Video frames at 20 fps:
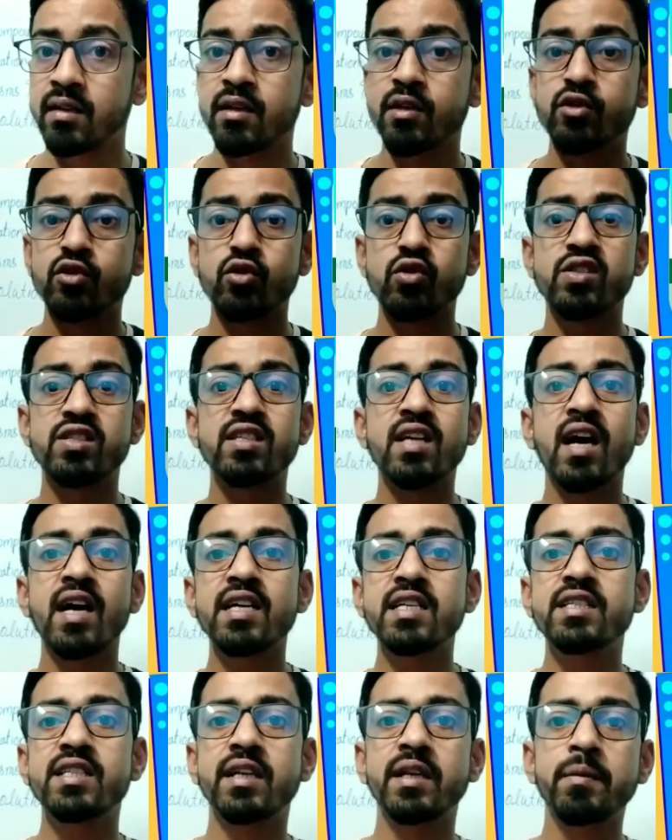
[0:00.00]
So sa
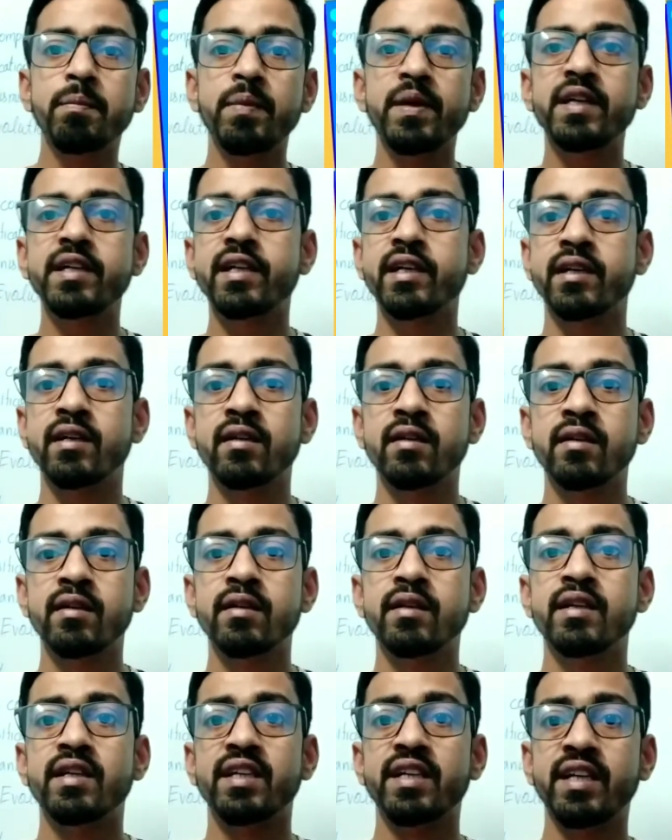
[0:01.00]
is repeated,
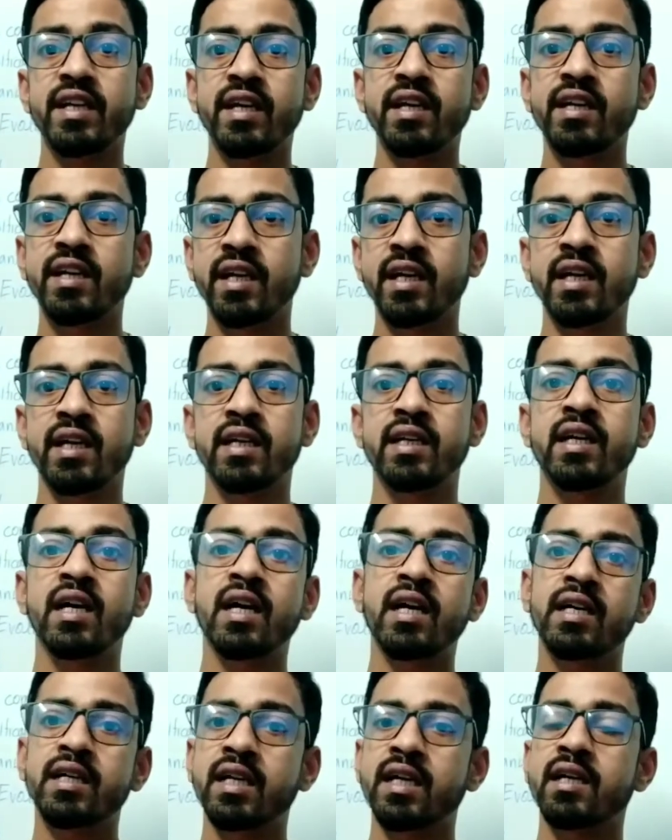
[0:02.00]
re,
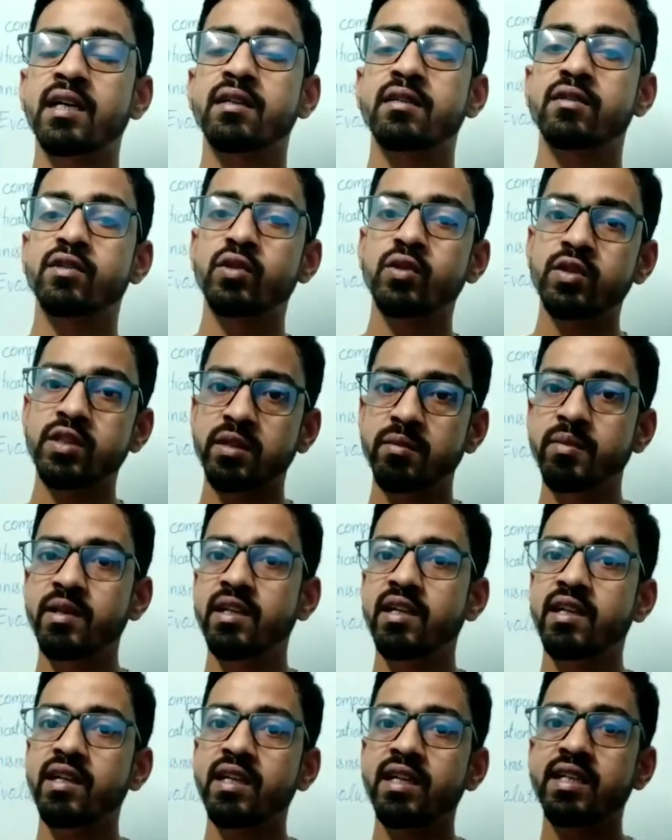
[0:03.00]
ga, ga. So
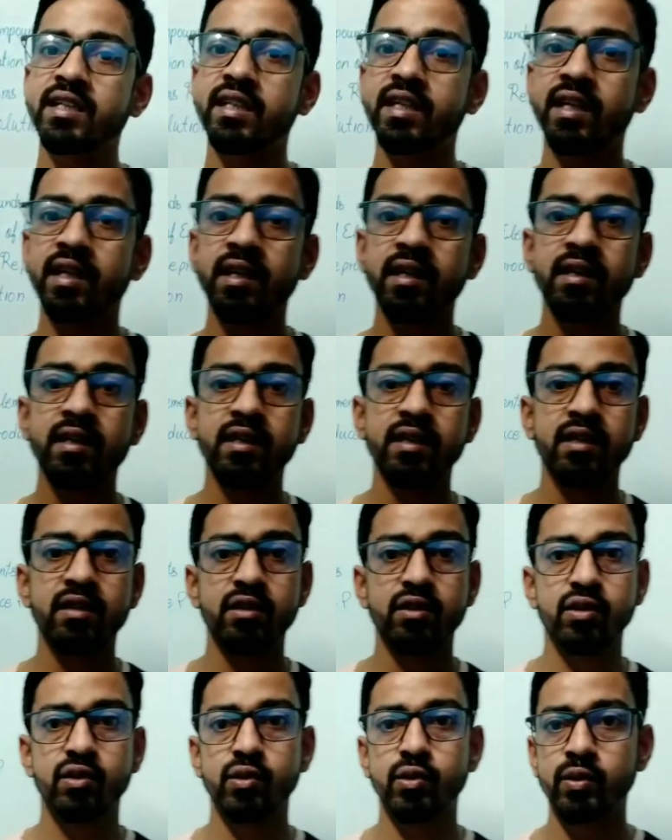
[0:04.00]
similarly they
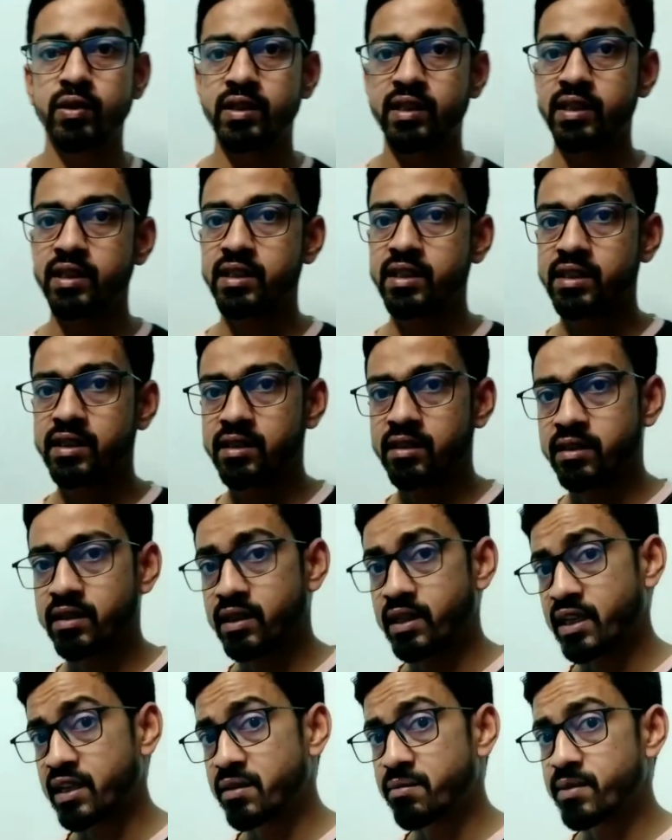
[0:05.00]
told this
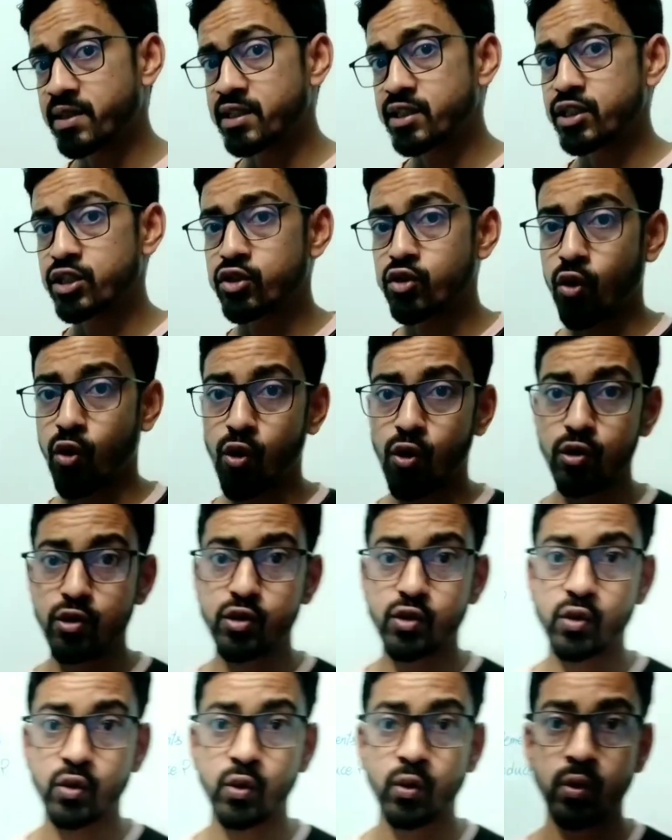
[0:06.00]
element is
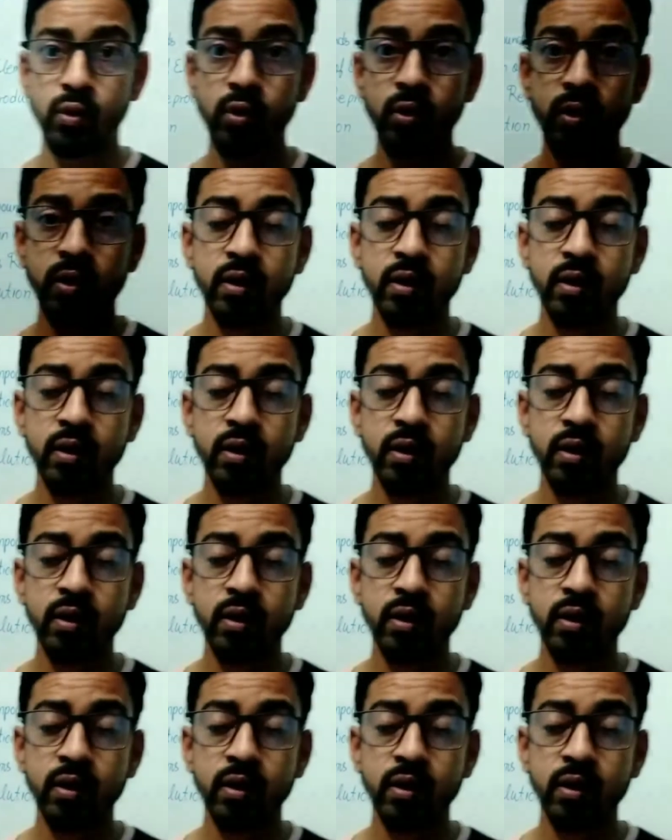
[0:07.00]
also